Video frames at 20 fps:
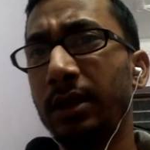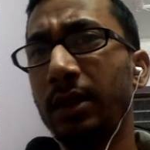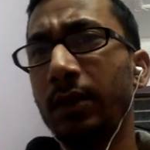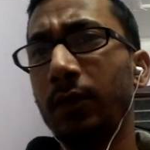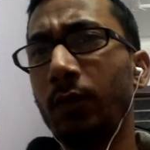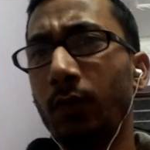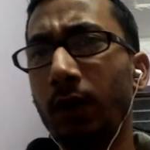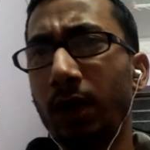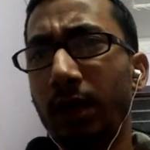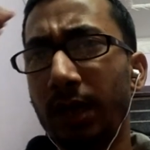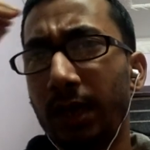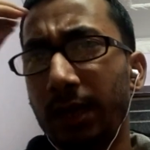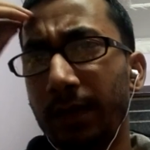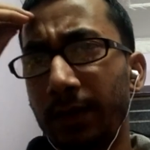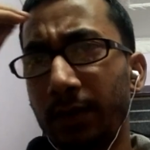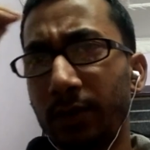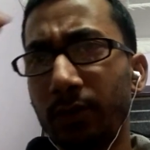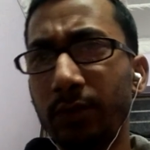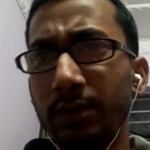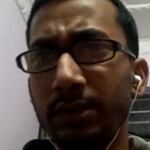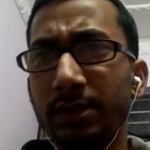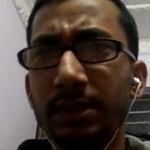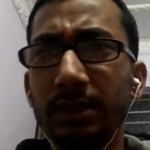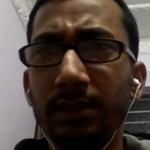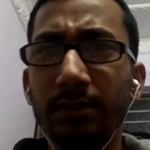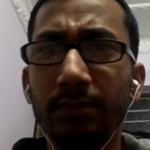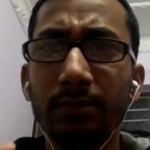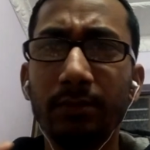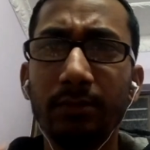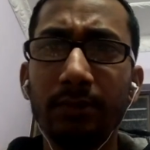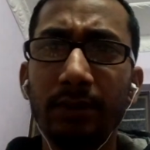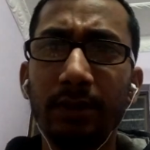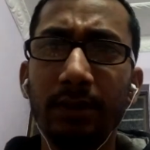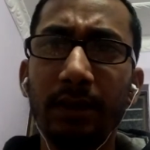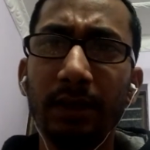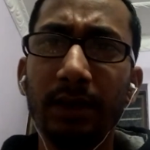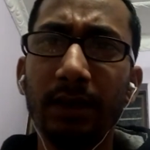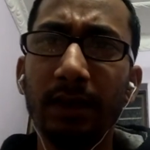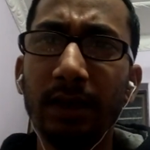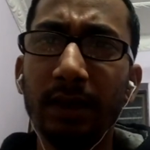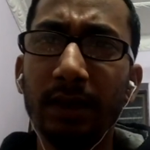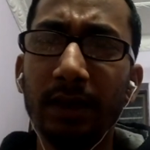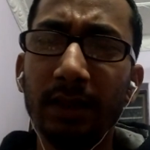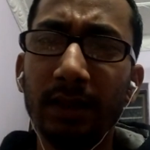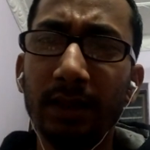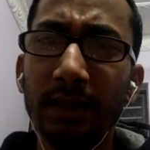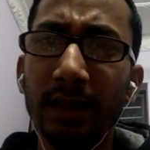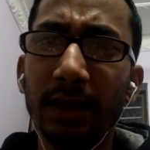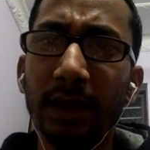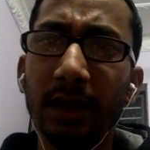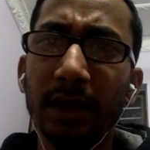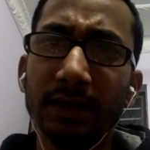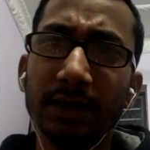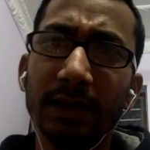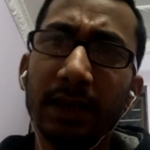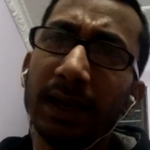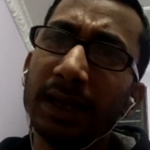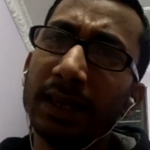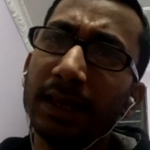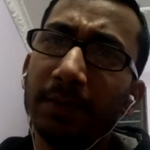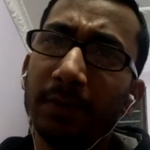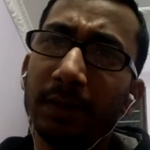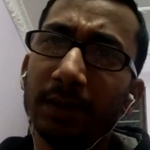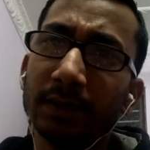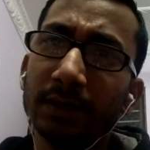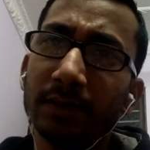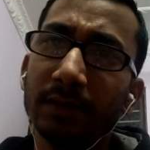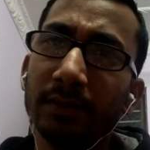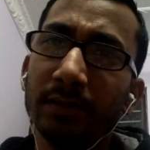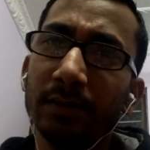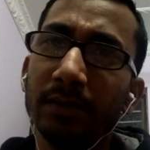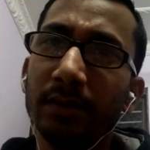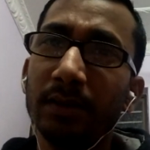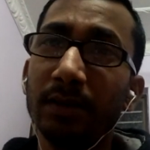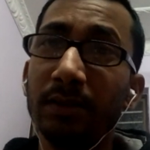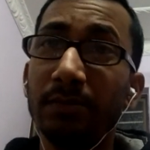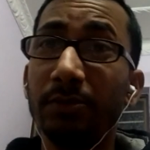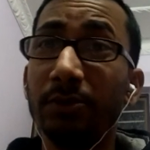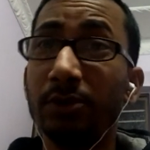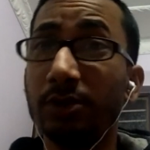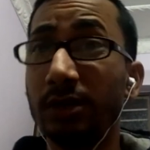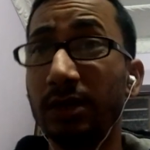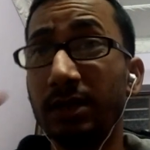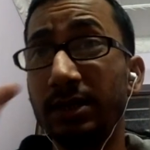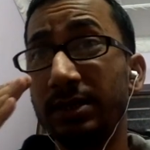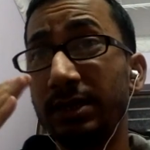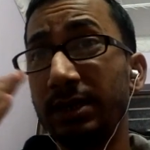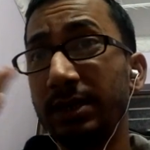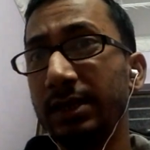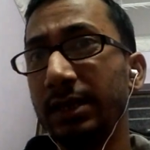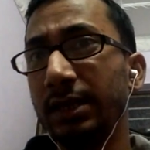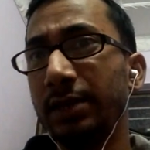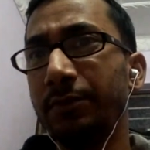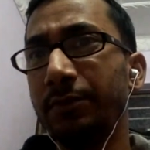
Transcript: whatever question they ask, let them ask, because the answer is there